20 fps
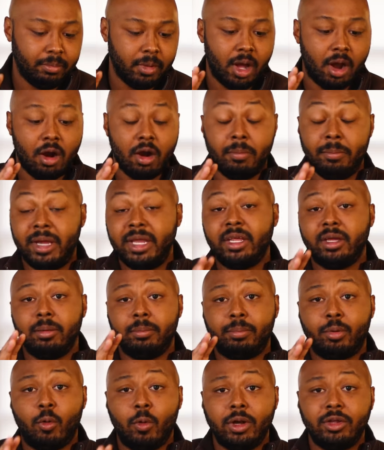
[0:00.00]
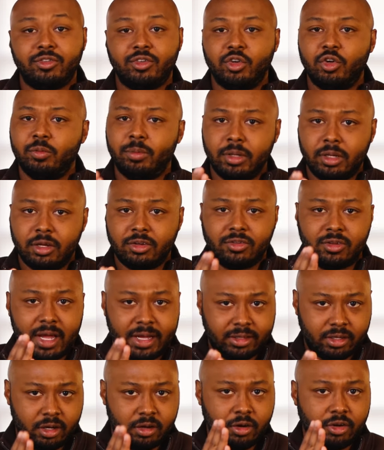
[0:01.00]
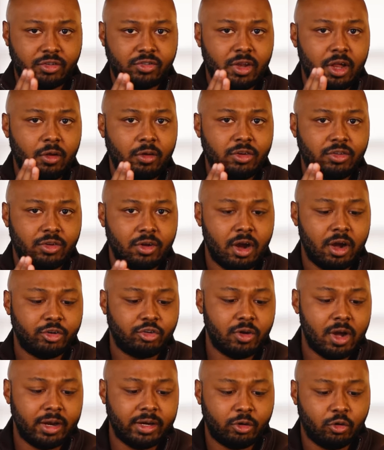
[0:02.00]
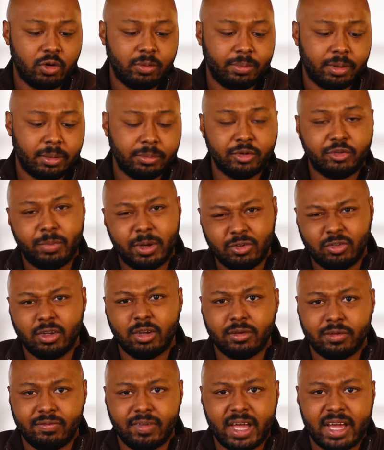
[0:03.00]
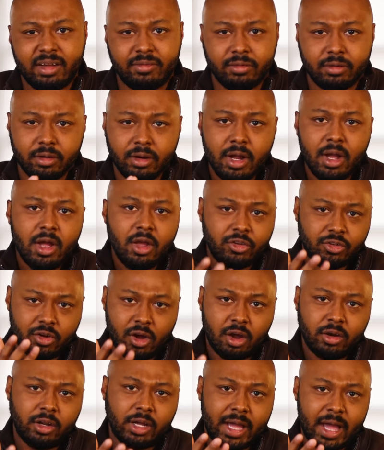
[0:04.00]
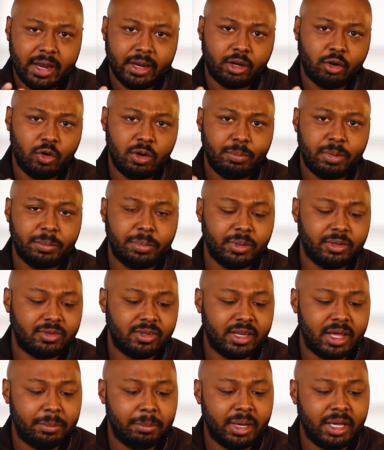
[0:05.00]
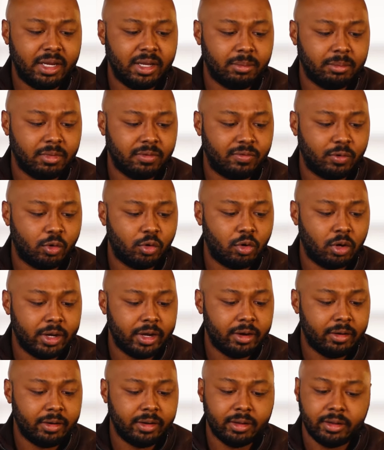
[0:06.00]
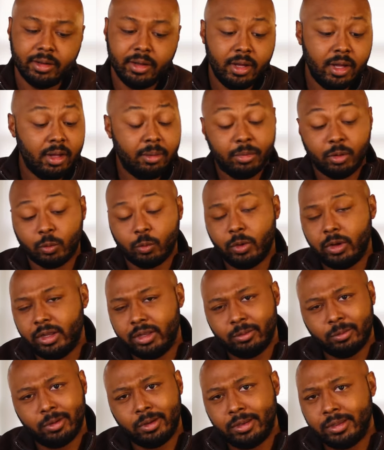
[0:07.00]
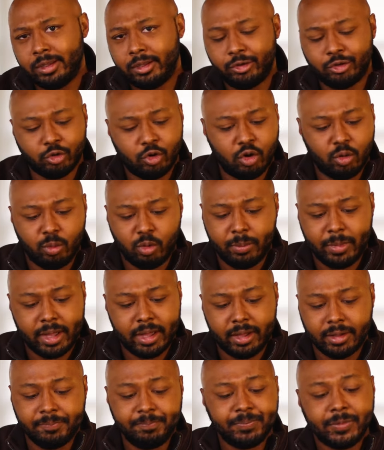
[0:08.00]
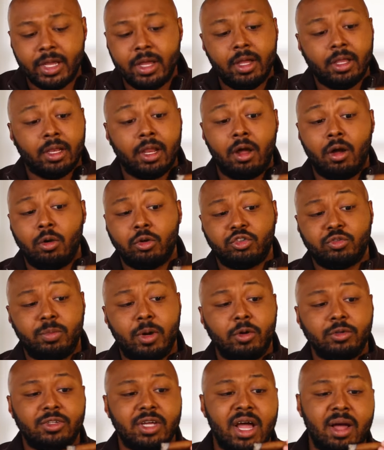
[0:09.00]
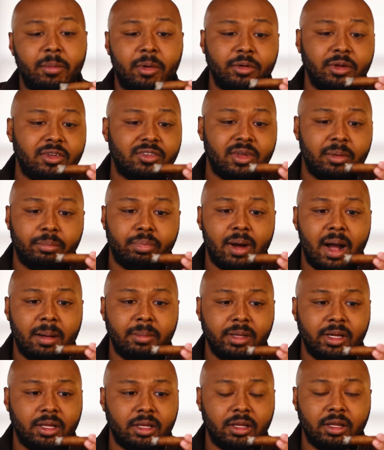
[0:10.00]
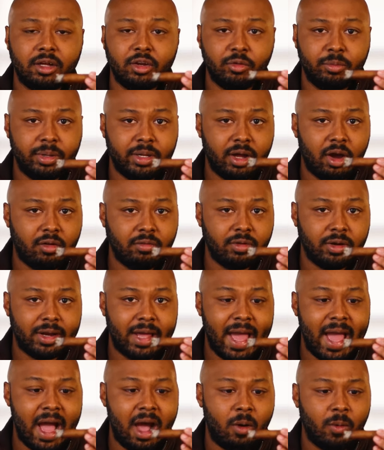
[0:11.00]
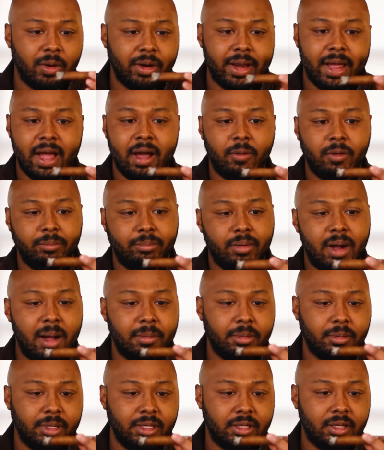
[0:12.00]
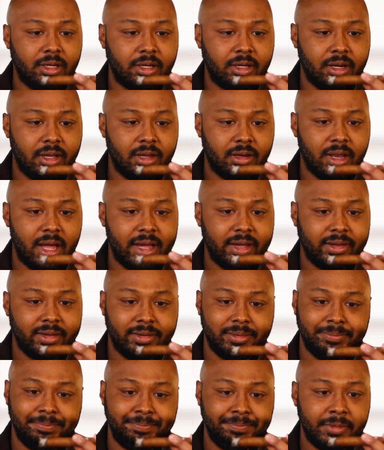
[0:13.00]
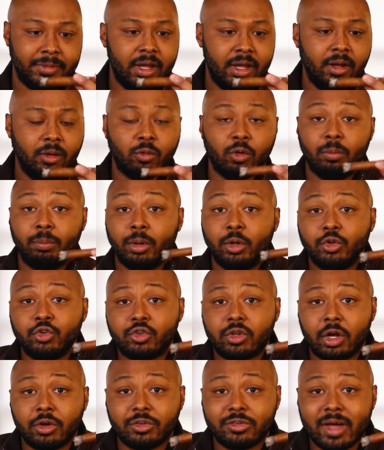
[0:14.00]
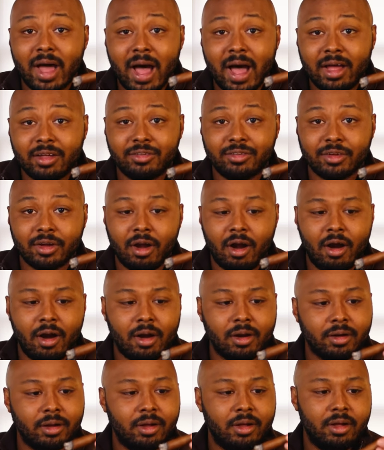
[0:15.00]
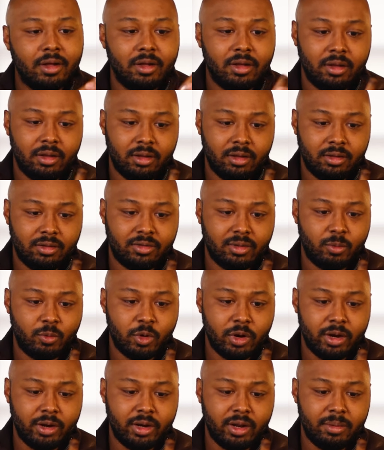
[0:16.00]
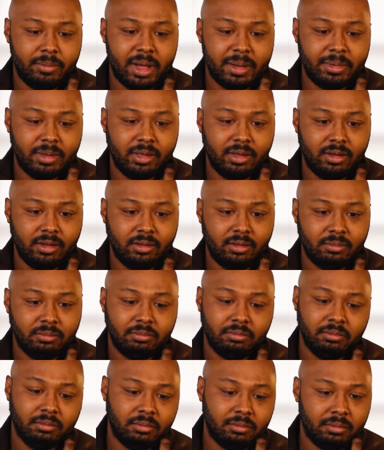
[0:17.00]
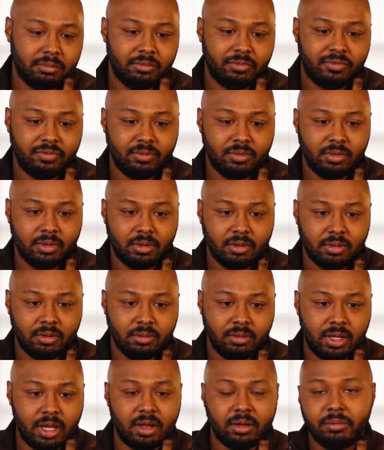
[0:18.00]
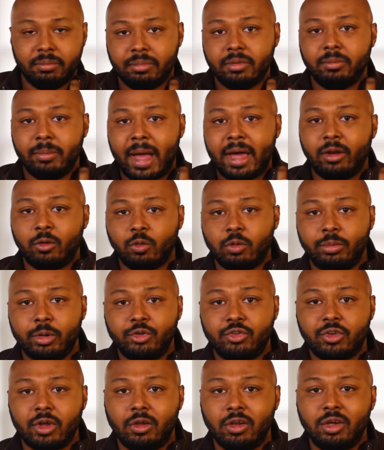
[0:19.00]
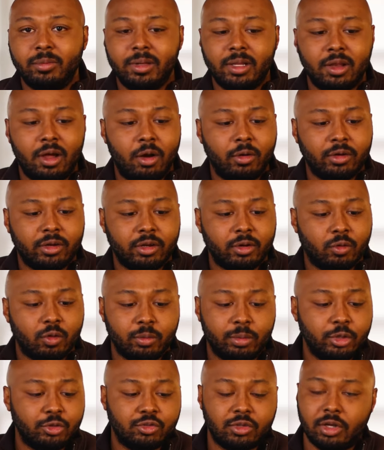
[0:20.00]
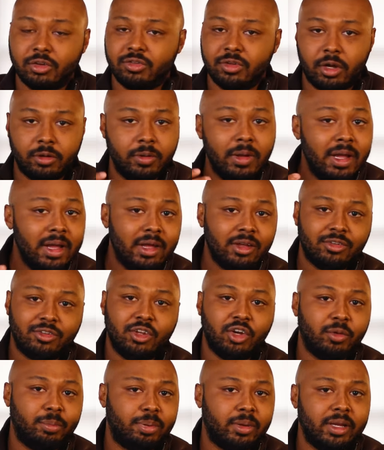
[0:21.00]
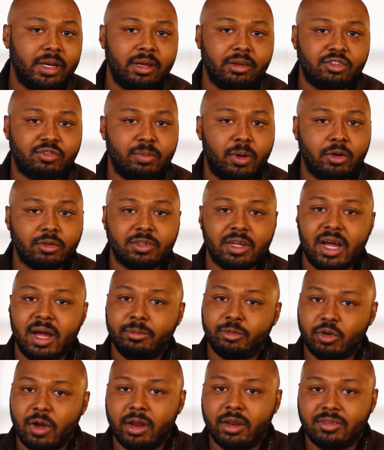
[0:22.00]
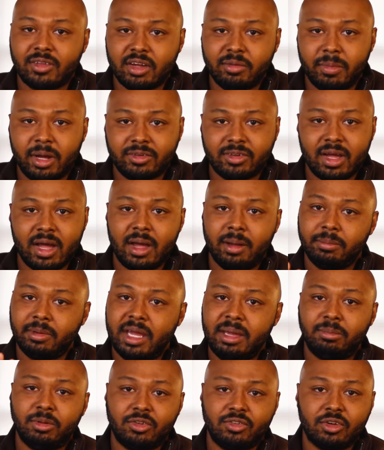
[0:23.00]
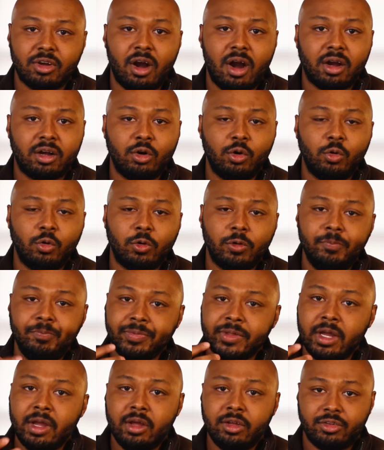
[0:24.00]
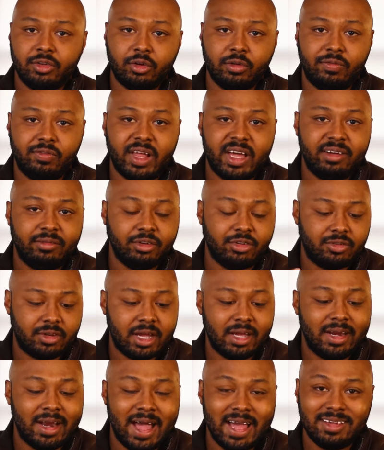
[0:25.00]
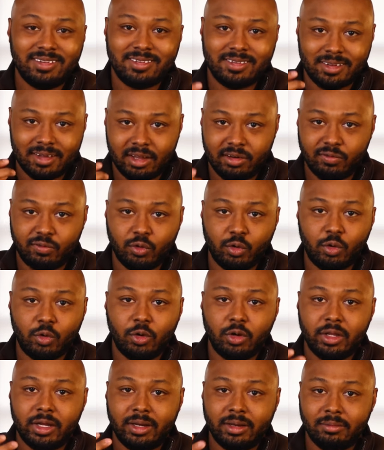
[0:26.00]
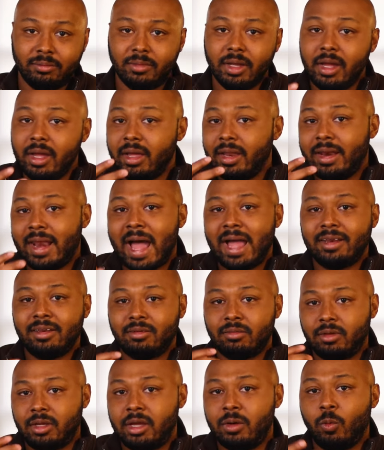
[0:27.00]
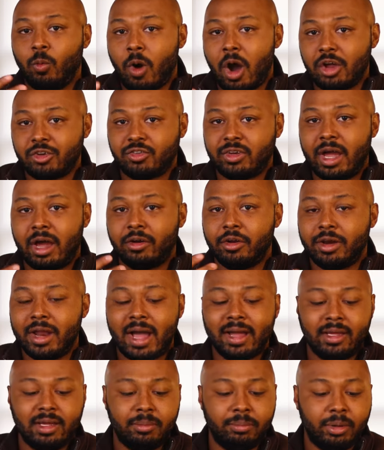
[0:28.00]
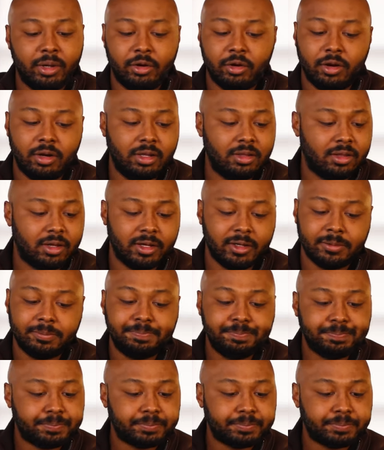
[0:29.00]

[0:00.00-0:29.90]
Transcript: or medium point too, but looks like they're gonna slowly start trying to creep up, especially the flavor, starting to kind of creep up into that medium to full area. But really, really enjoyable, man. Long smoke time on this. I'm probably a little bit over an hour now and probably looking at like a Robusto size cigar, somewhere in there maybe. Yeah, about a Robusto, a little bit longer than a Robusto. So still plenty of smoke time, trying to take my time, keep the cigar cool so the flavors stay nice and full and not get washed out or not get bitter or anything.